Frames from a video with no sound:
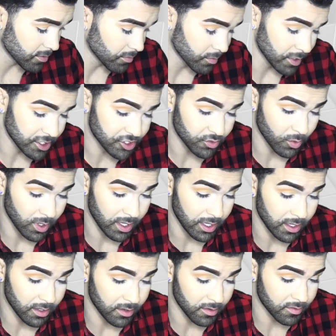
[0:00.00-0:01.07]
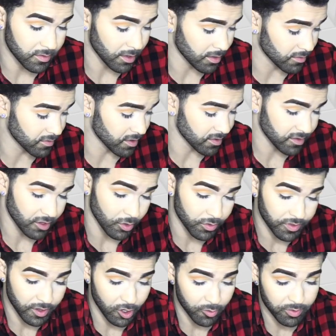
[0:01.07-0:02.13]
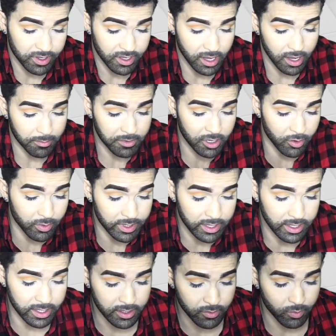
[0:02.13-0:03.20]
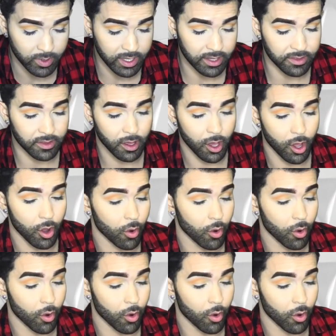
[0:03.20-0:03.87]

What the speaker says: which was Disco Therapy, I'm going in with